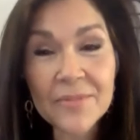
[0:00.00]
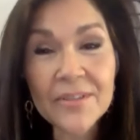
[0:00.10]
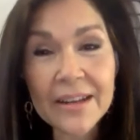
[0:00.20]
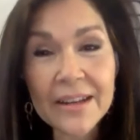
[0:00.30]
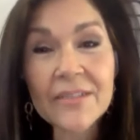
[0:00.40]

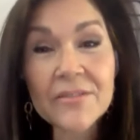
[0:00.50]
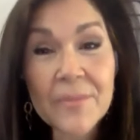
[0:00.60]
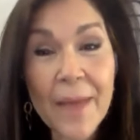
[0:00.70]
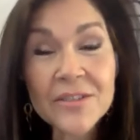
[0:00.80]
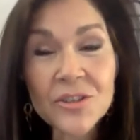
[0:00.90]
studied under the
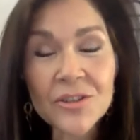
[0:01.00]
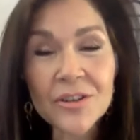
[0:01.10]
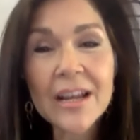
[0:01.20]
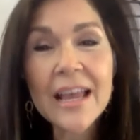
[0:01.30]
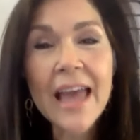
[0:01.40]

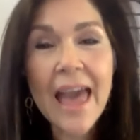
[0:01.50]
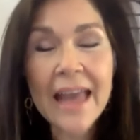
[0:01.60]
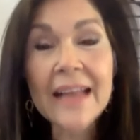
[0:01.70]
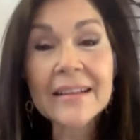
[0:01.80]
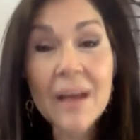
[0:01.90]
master
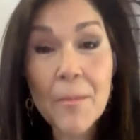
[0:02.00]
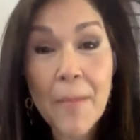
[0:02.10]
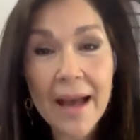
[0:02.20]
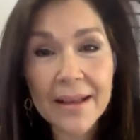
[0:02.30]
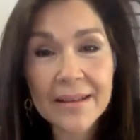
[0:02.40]
and had come
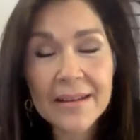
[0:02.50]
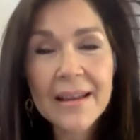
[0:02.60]
back.